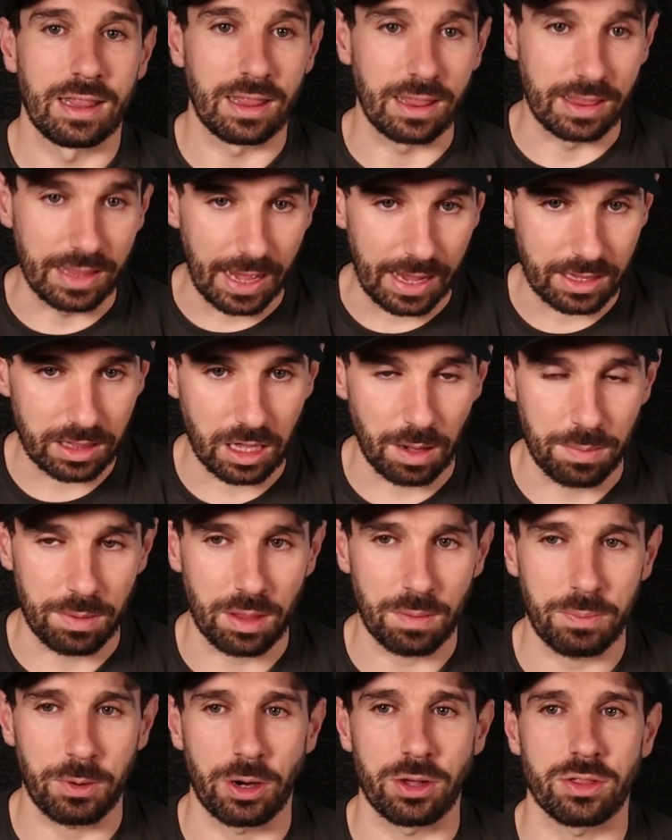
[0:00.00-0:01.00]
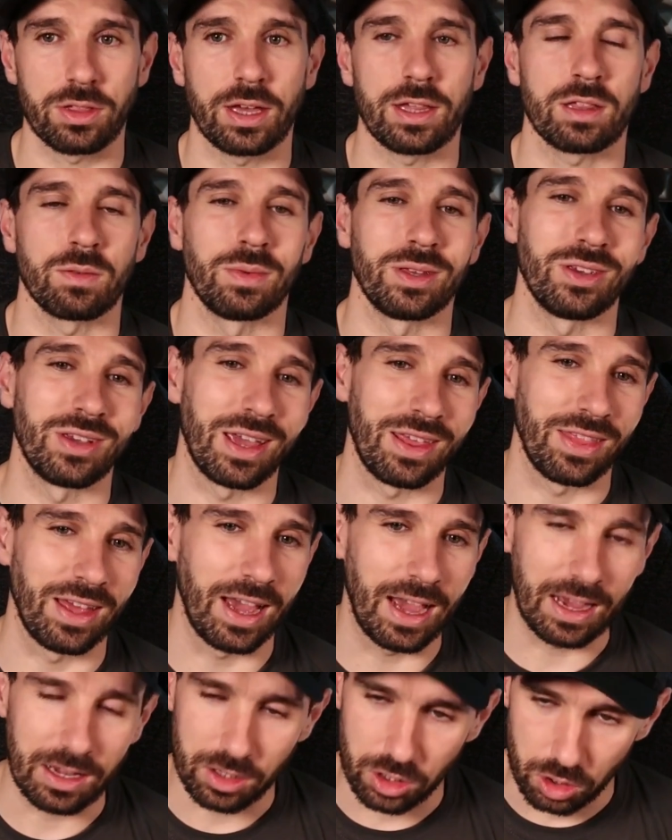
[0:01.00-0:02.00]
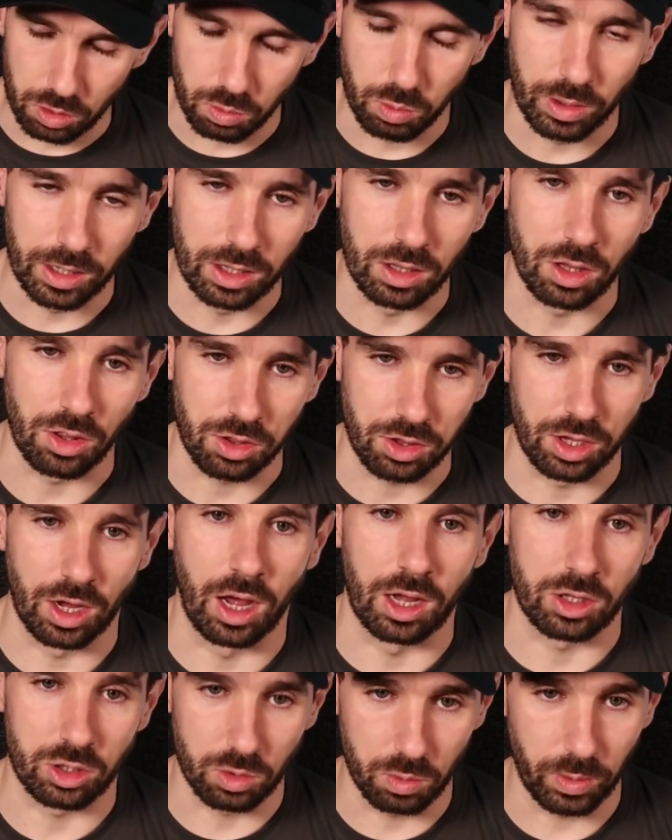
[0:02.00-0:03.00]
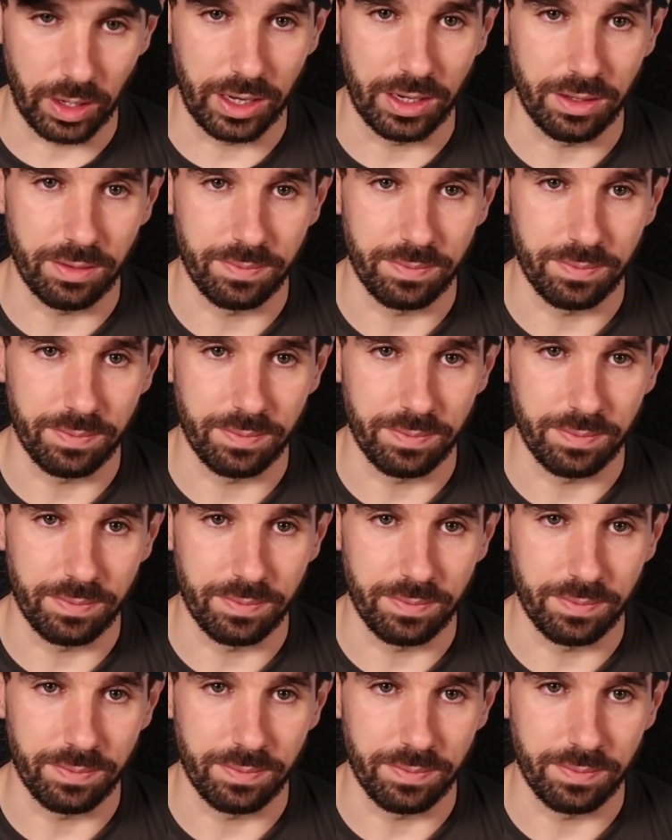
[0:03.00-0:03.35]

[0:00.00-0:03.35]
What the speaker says: that type of the process. And when you get that, you will start to win.